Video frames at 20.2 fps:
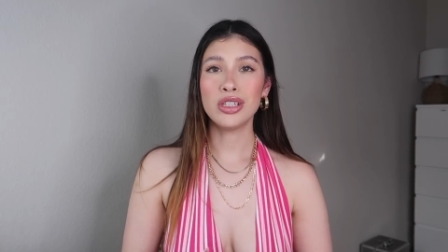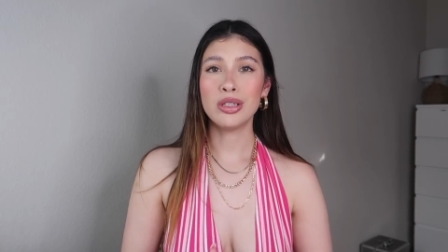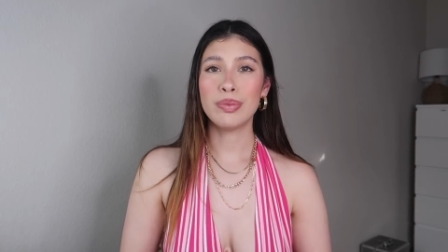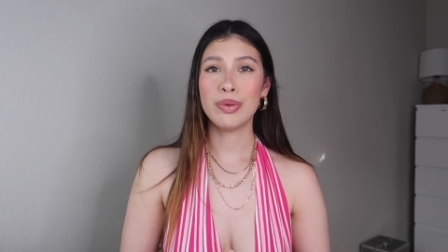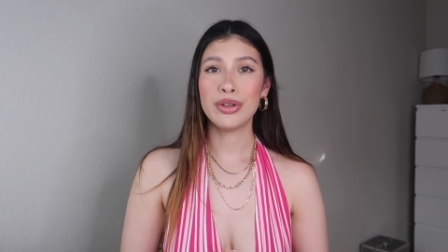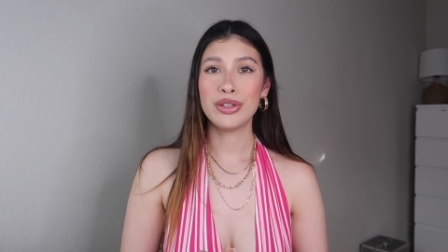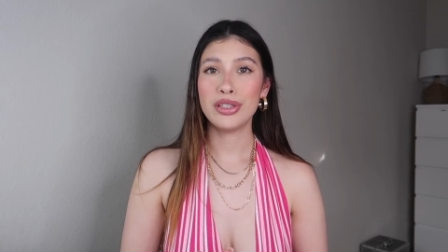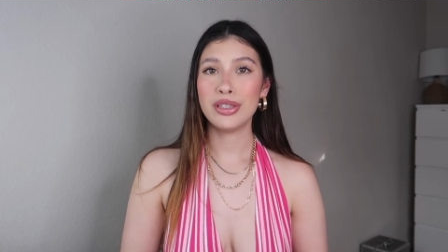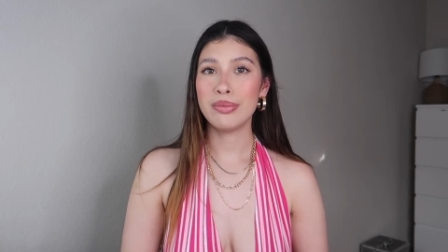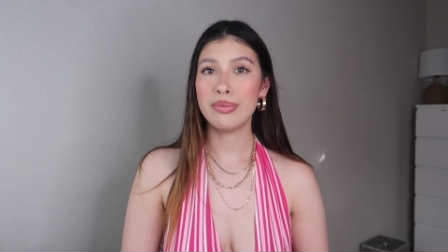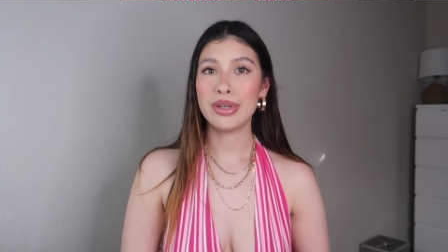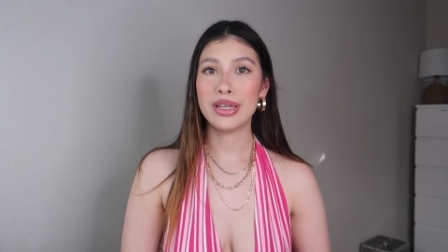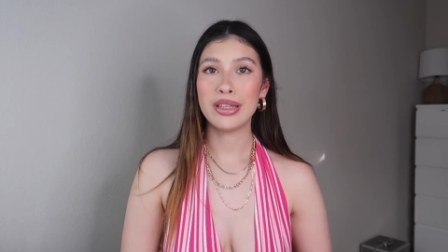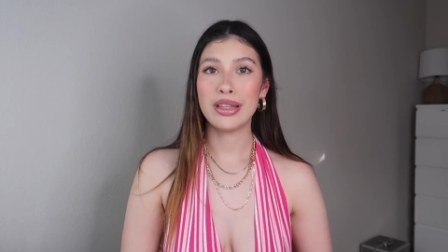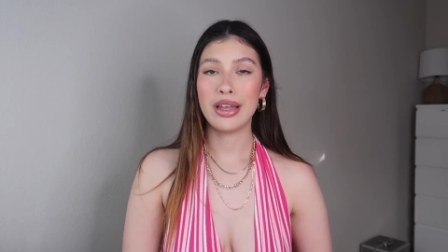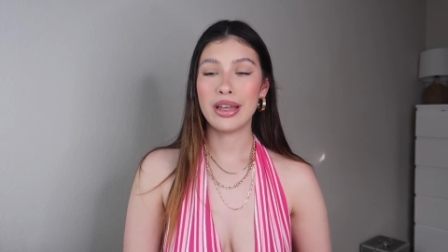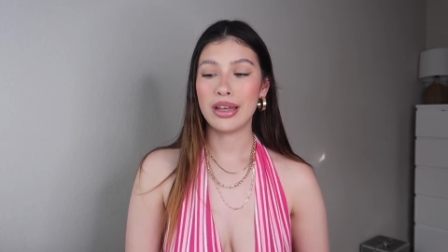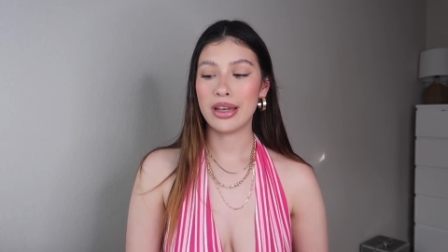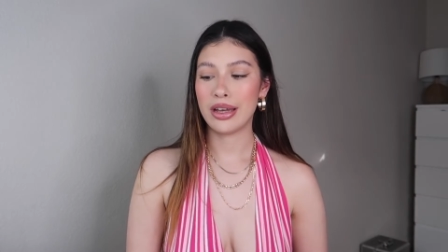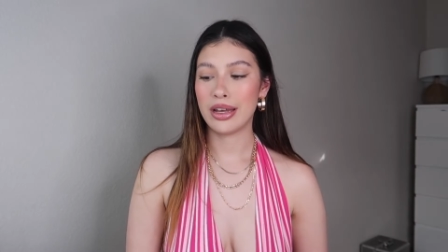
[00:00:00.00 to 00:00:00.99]
supposed to be
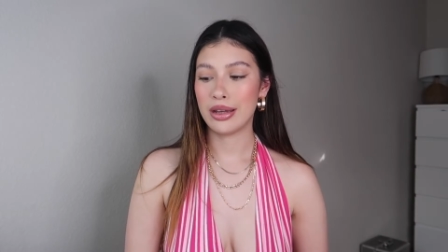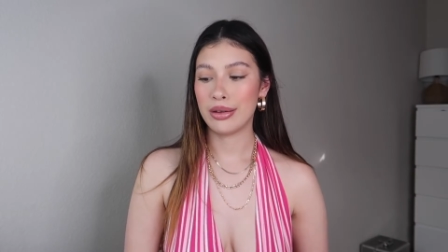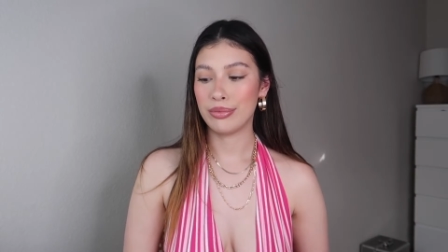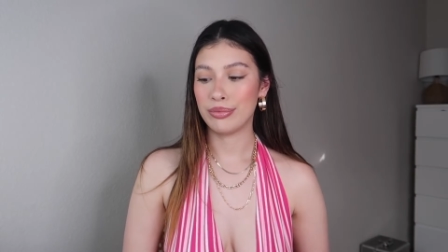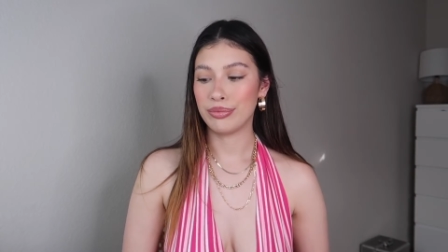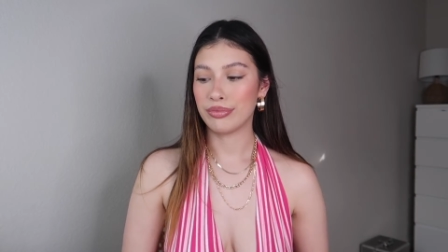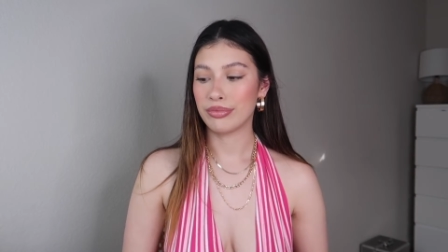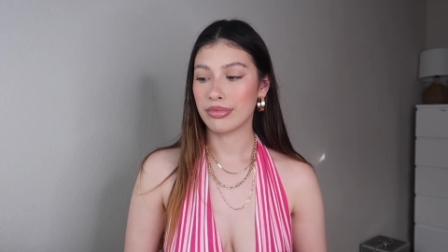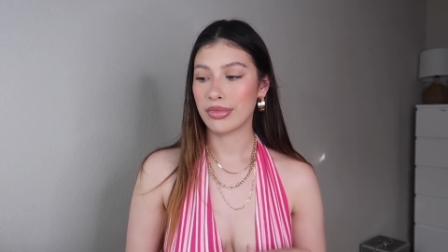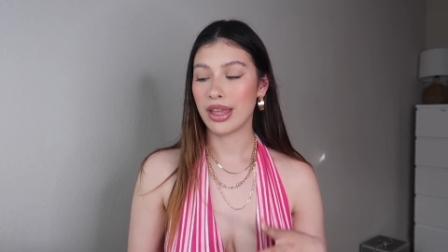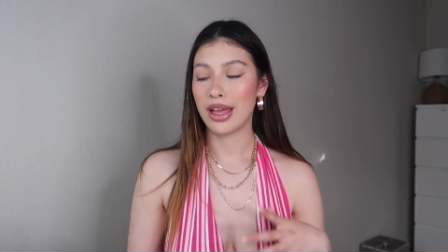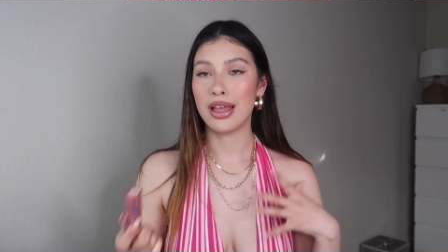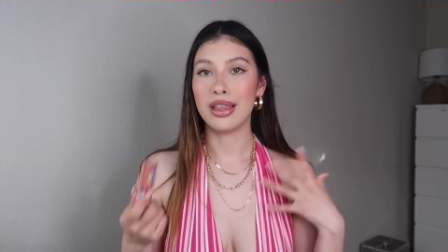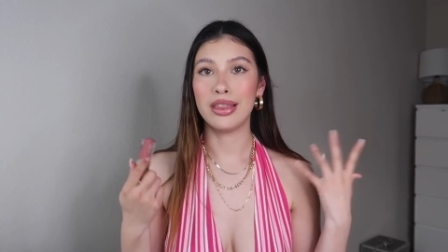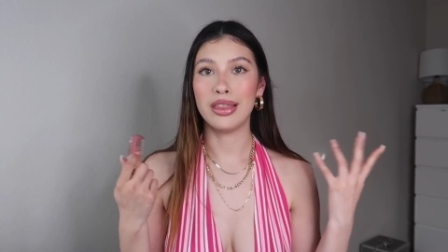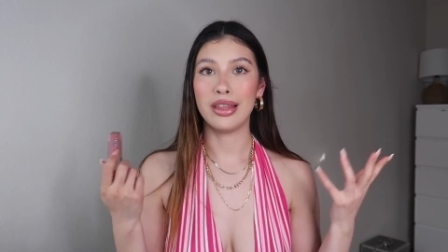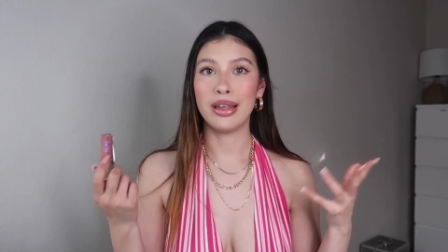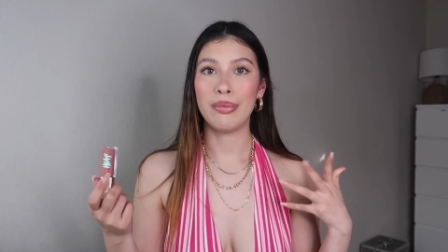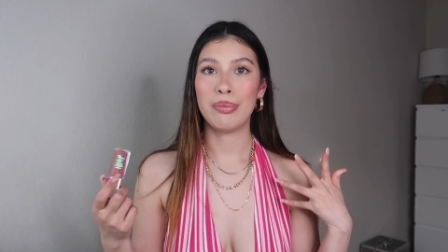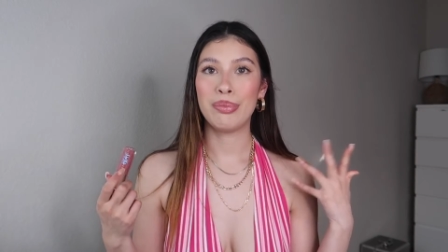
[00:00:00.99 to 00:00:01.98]
like a
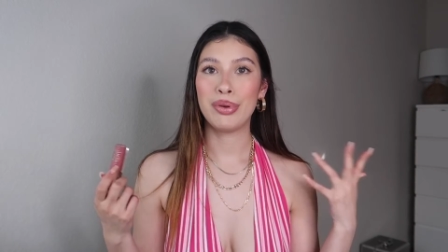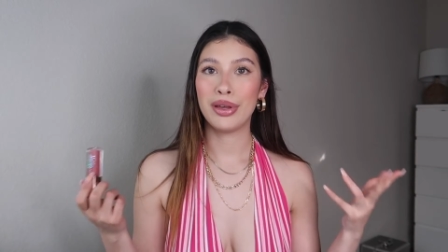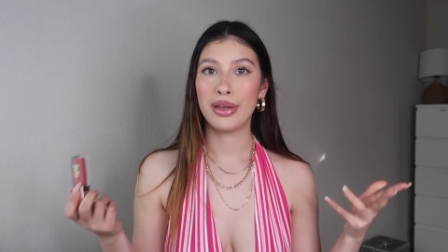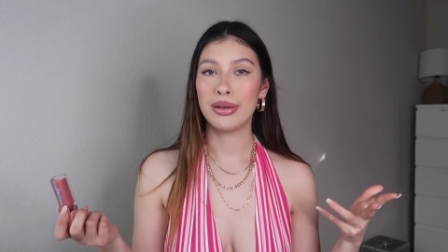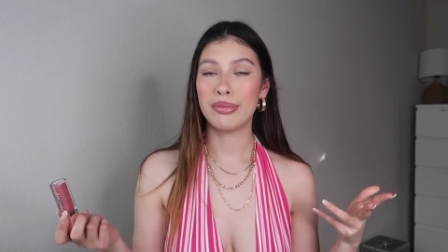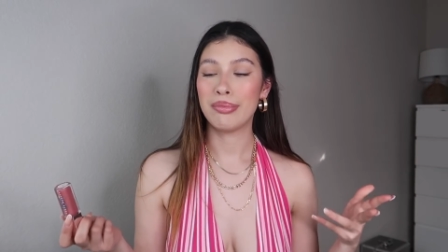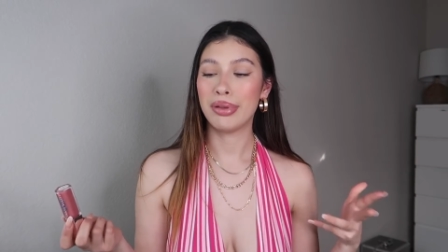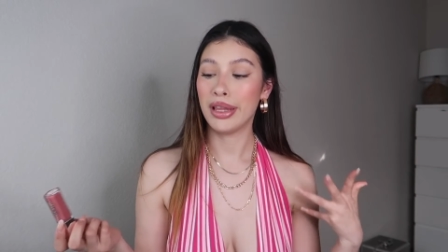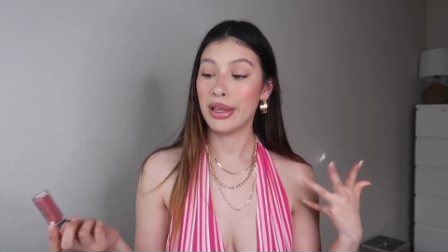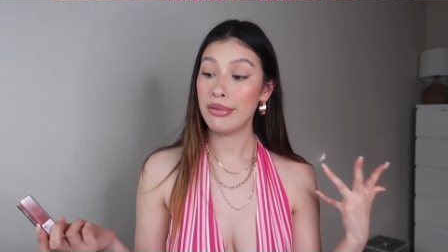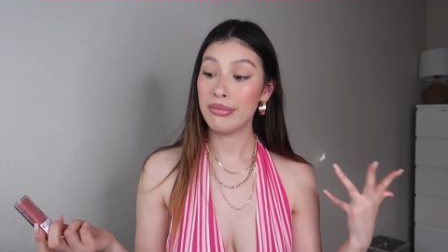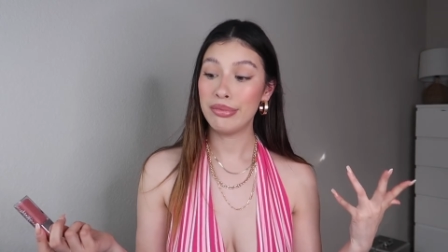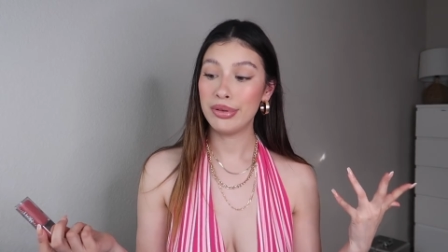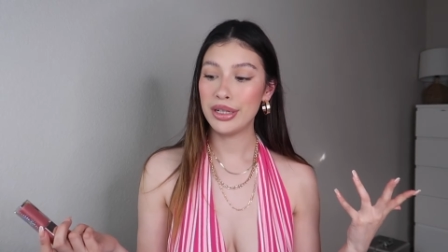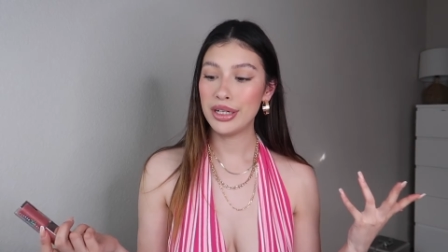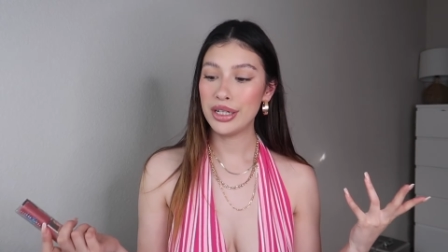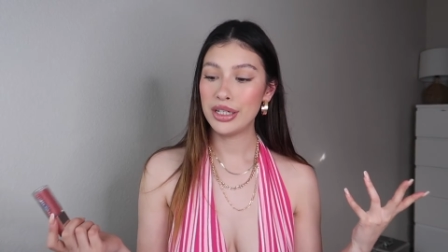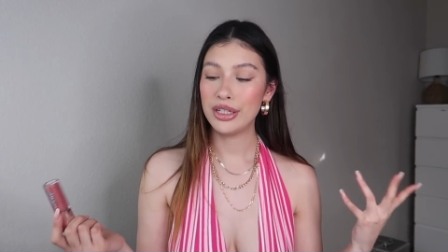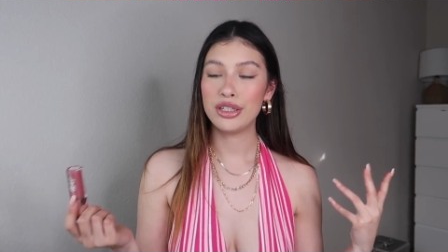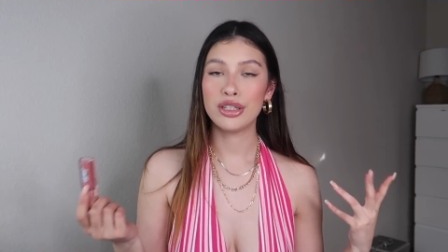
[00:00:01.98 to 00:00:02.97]
lip plumper,